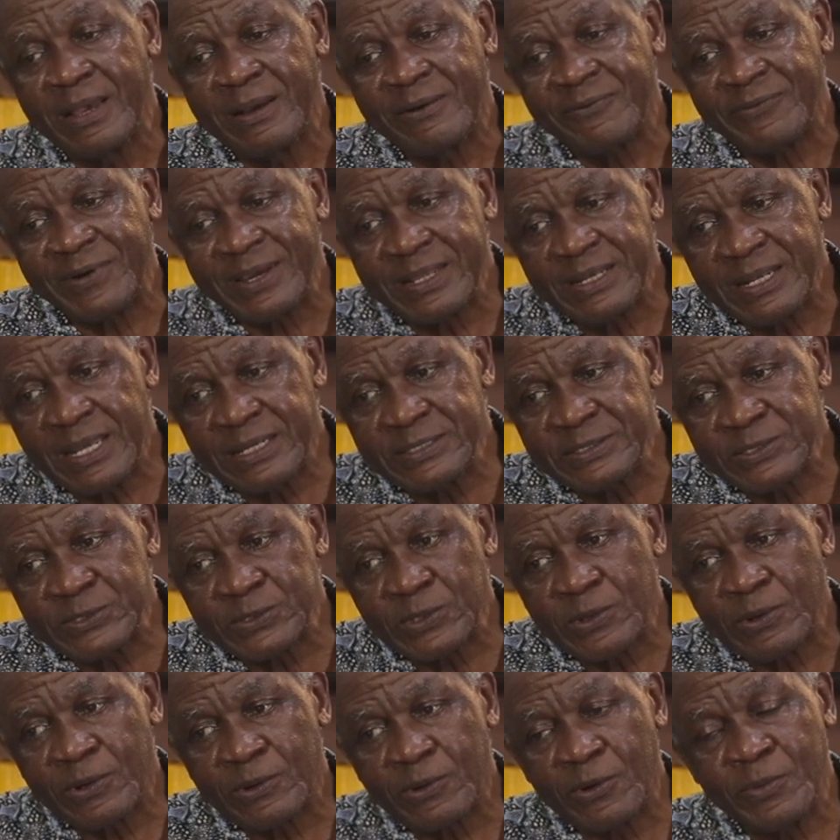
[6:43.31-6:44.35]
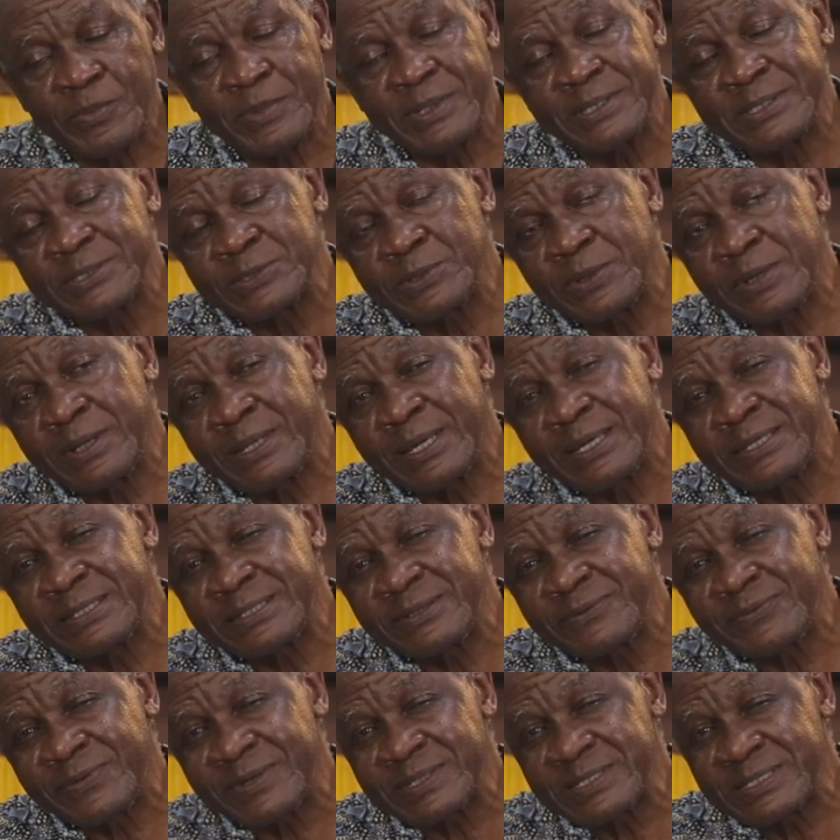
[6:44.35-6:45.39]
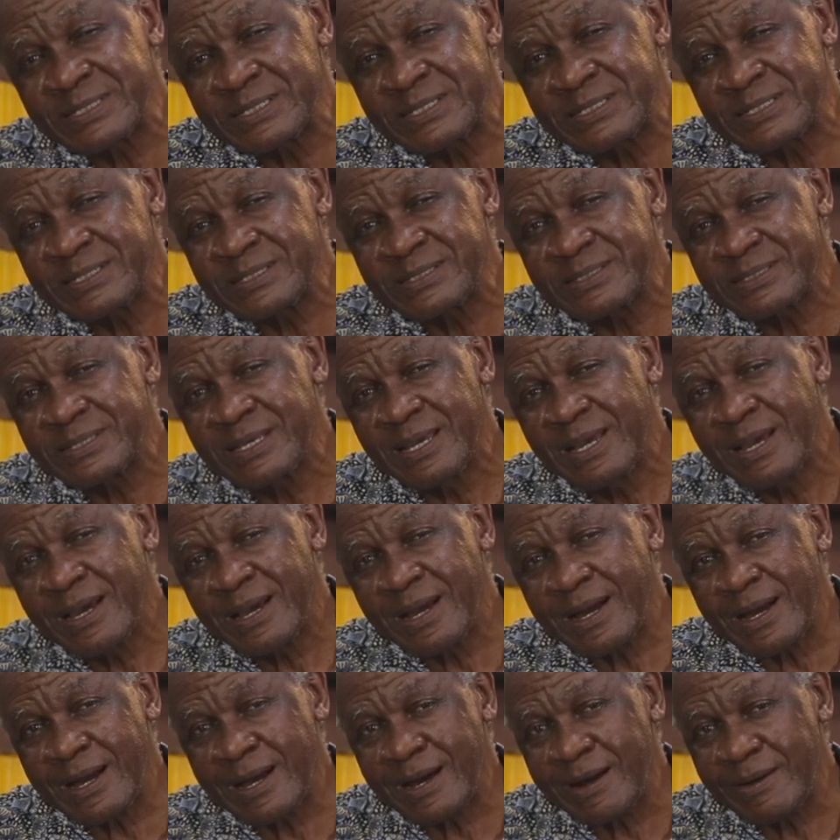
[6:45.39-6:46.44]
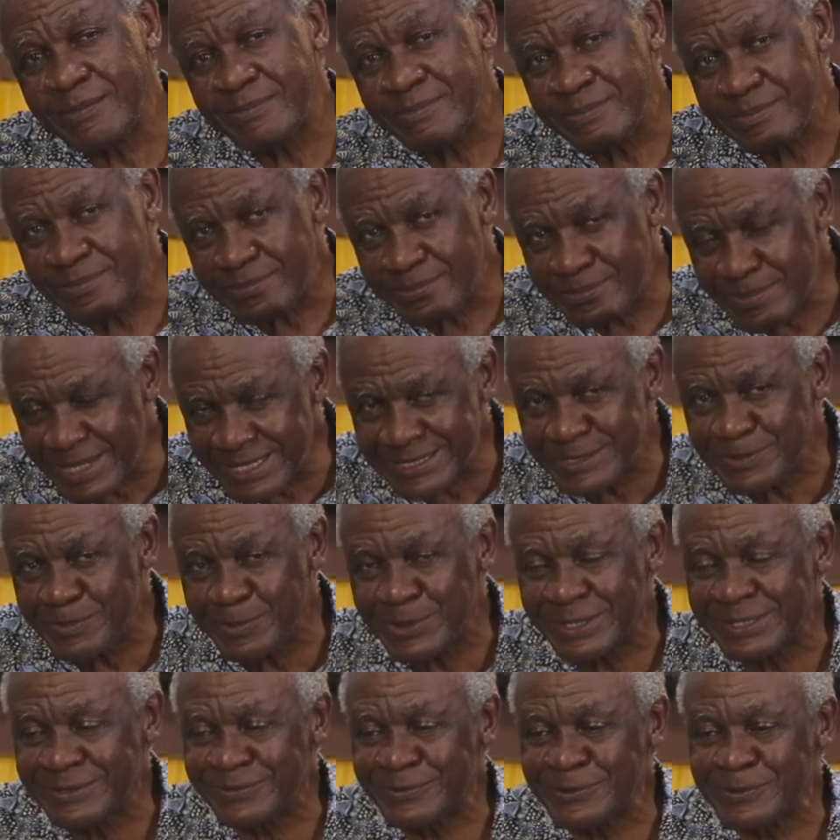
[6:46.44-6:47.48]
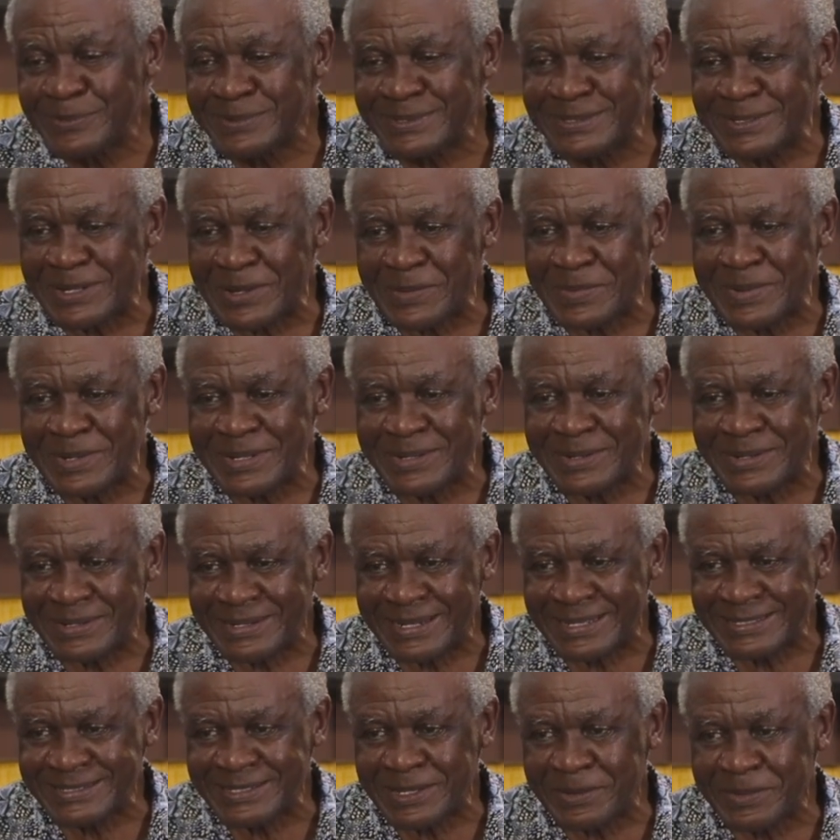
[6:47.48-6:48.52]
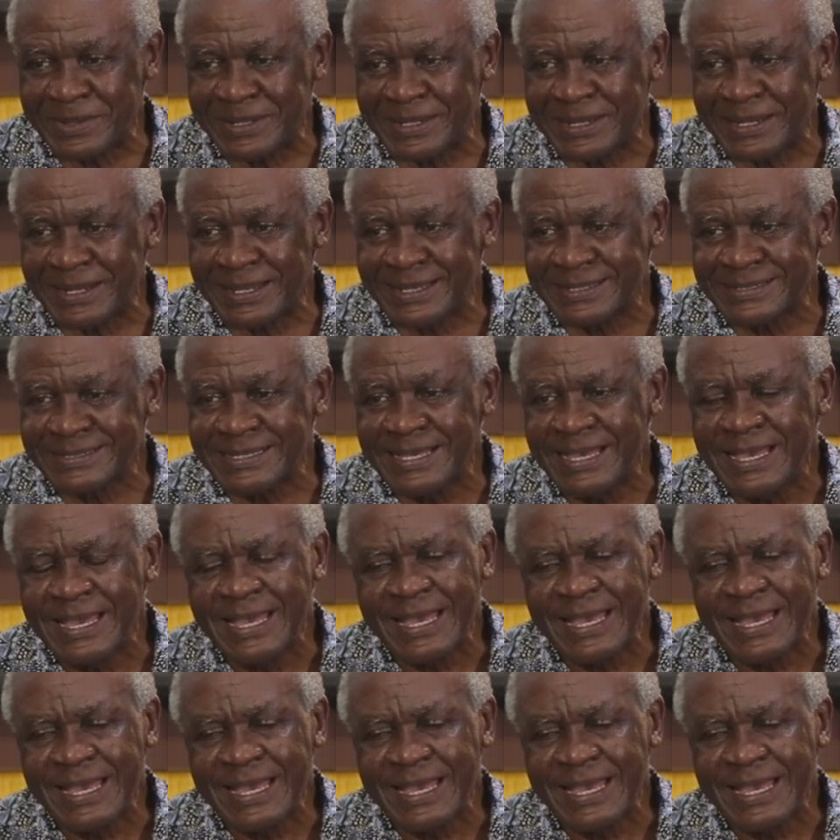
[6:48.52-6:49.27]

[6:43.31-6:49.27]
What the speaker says: Financial, commercial, and IT facilities are much more developed in large urban areas.